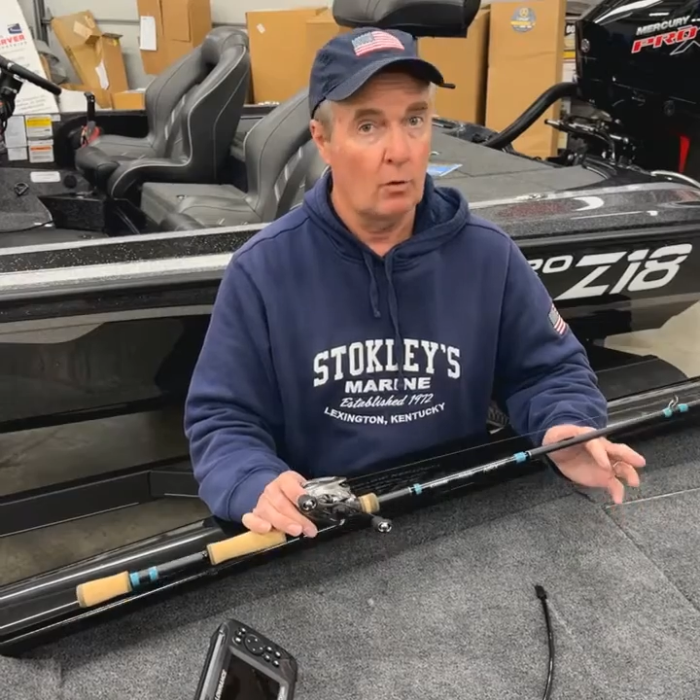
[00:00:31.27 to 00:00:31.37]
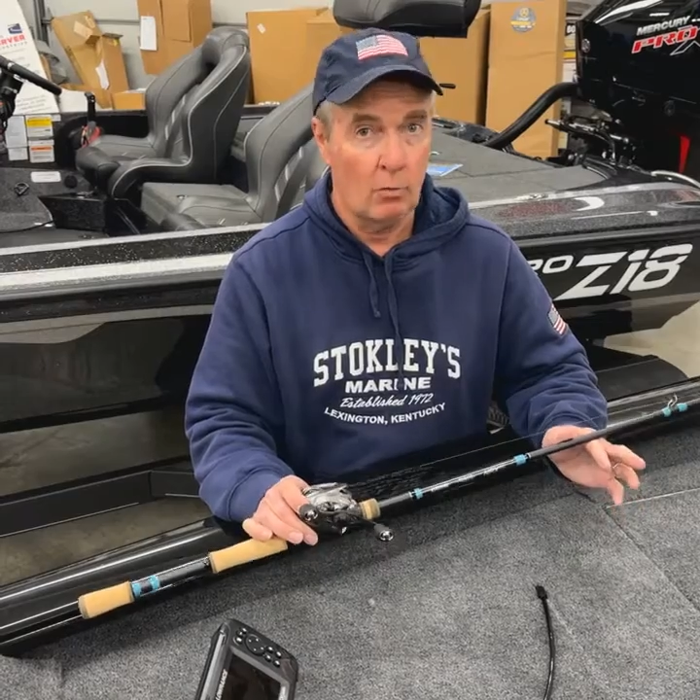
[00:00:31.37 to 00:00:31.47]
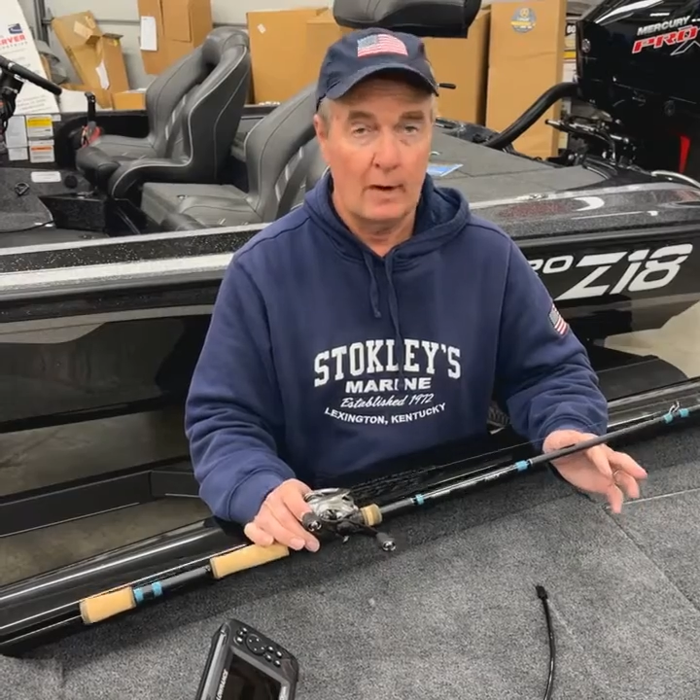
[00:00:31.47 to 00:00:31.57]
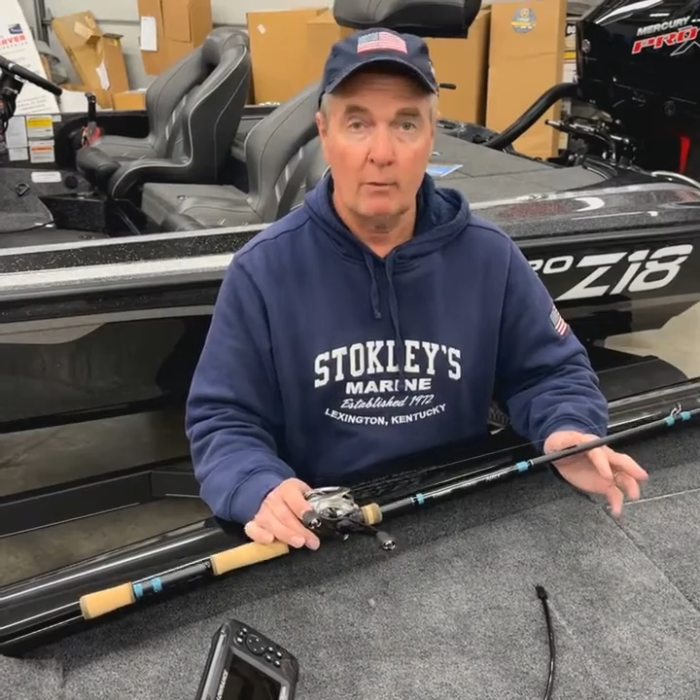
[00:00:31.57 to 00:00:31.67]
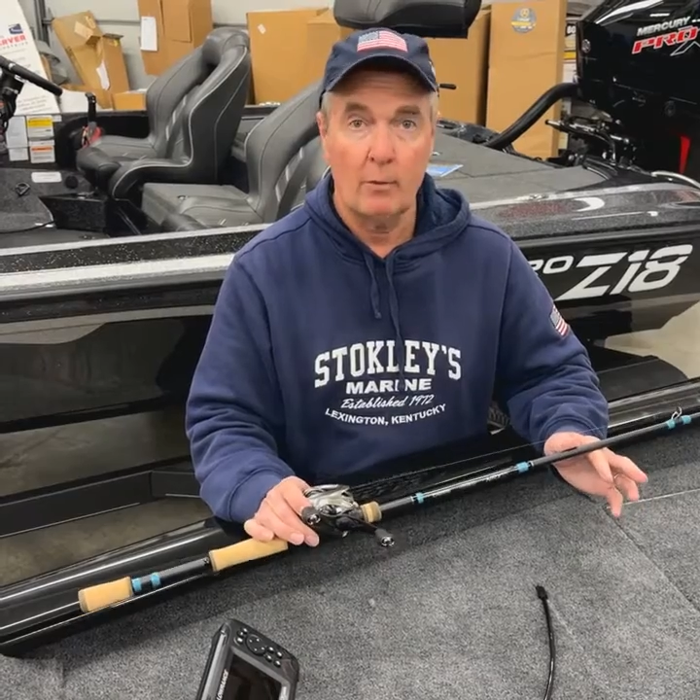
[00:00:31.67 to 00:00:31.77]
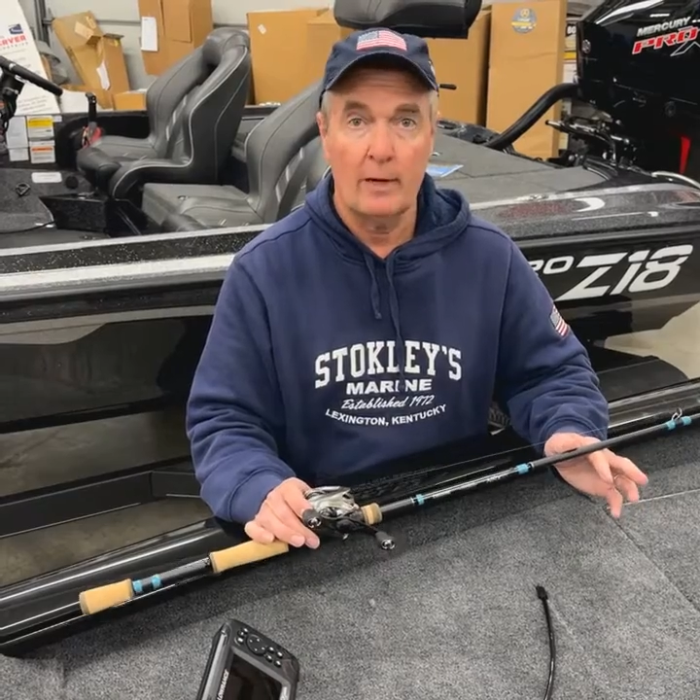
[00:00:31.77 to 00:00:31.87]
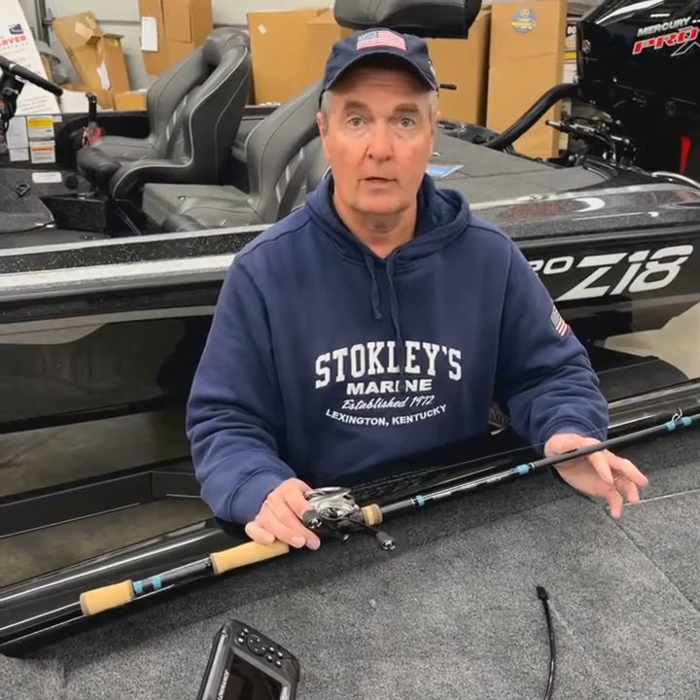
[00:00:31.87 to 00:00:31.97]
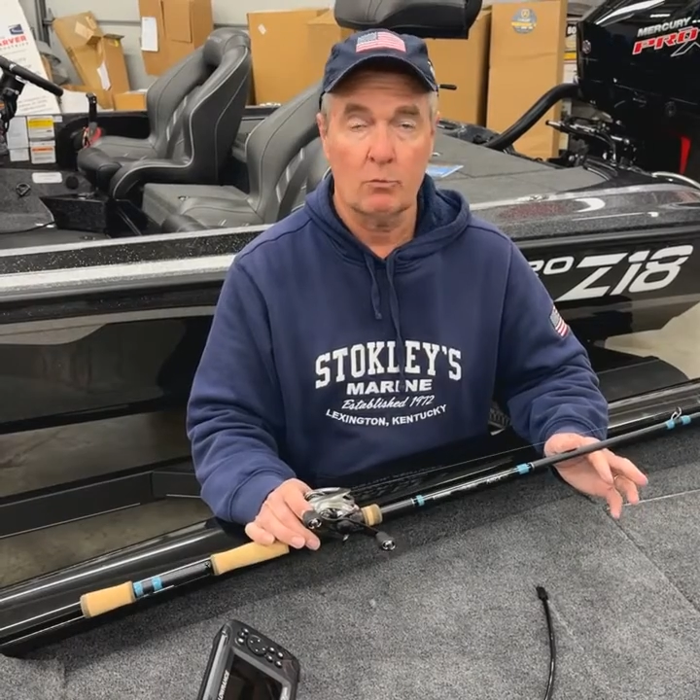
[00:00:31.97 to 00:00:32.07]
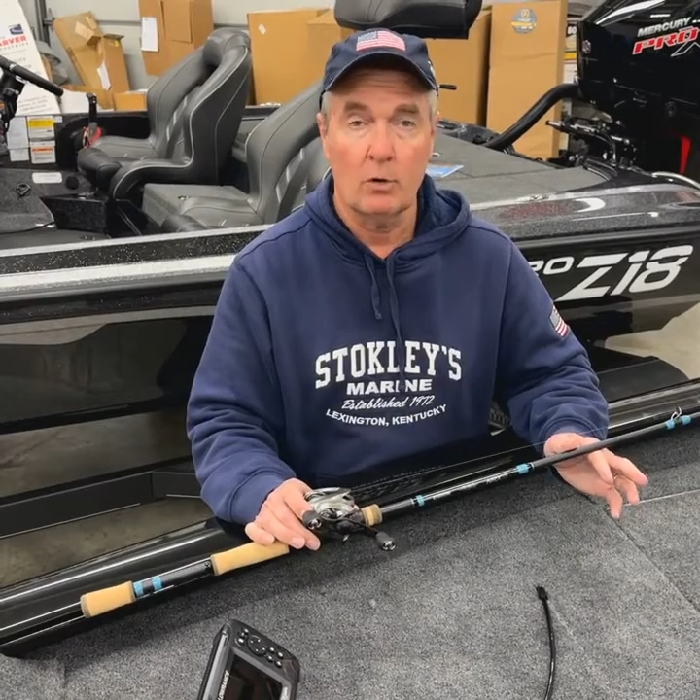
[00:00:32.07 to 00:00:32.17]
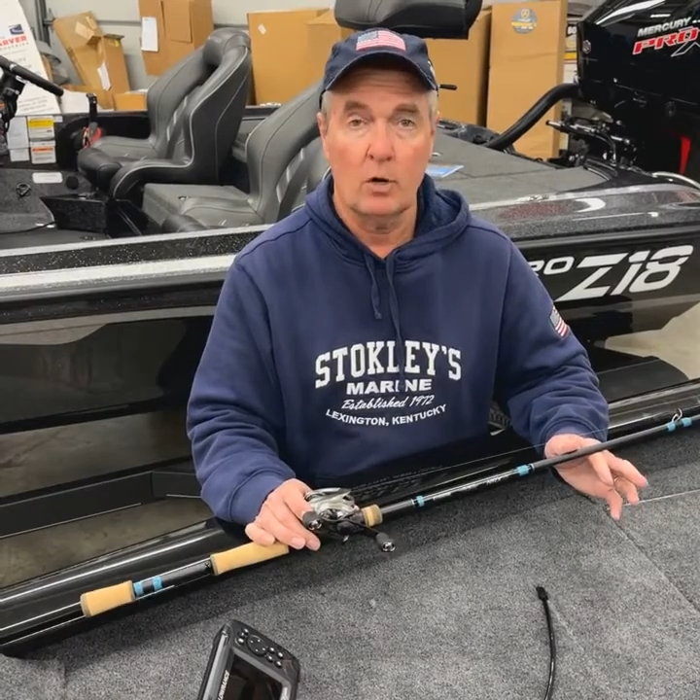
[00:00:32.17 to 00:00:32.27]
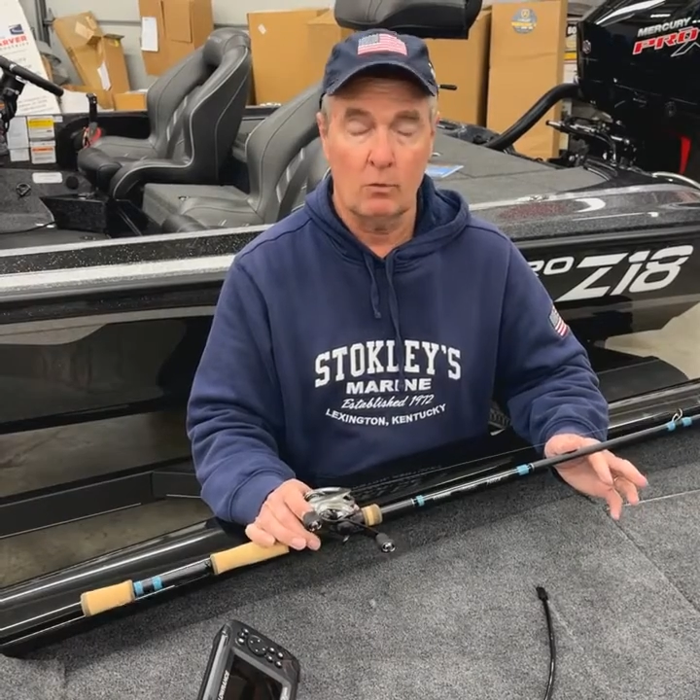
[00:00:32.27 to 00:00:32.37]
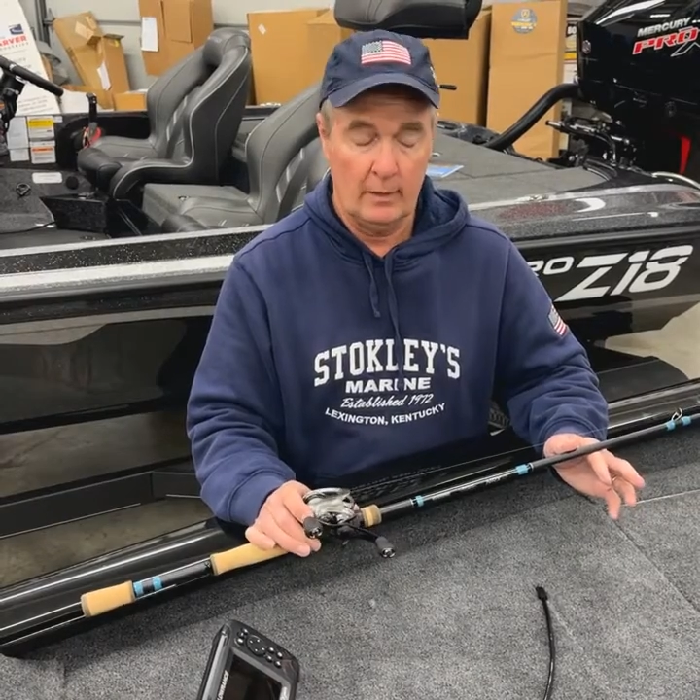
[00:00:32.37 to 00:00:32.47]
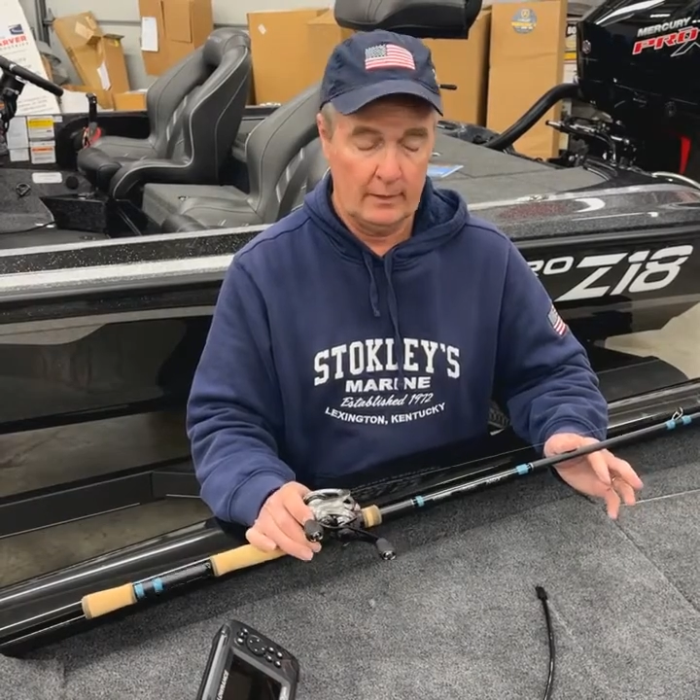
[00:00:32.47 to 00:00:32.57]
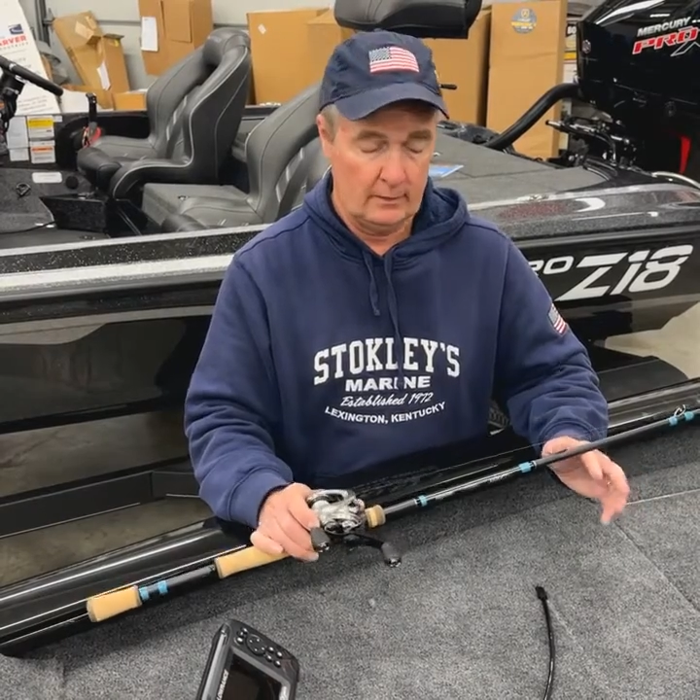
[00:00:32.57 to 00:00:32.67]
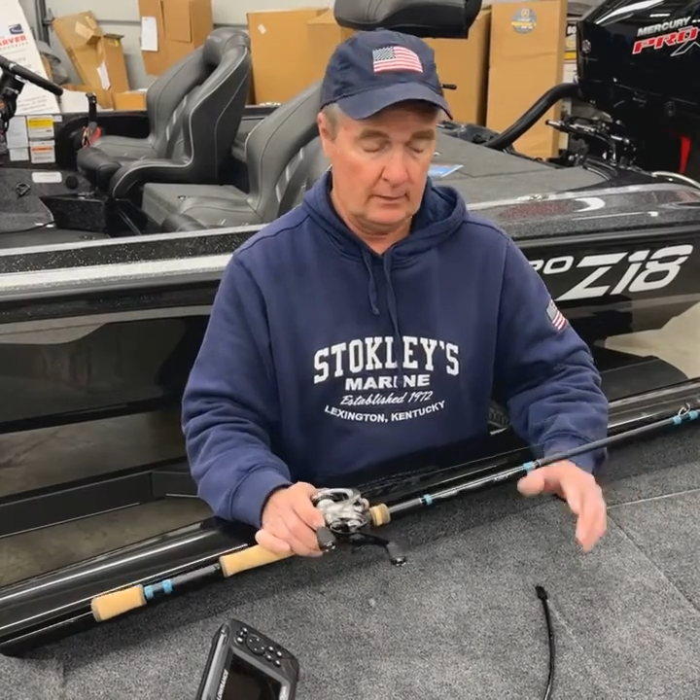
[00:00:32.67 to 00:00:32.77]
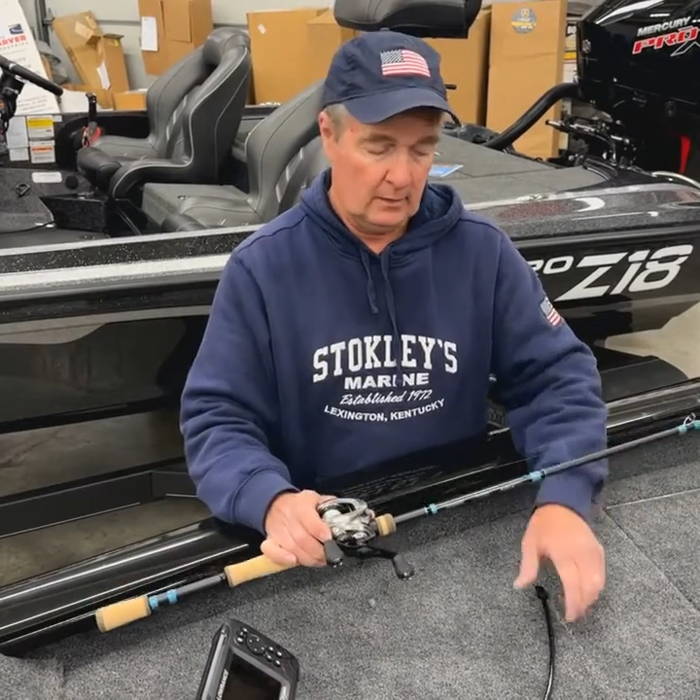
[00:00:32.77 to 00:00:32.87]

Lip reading: right way and a wrong way.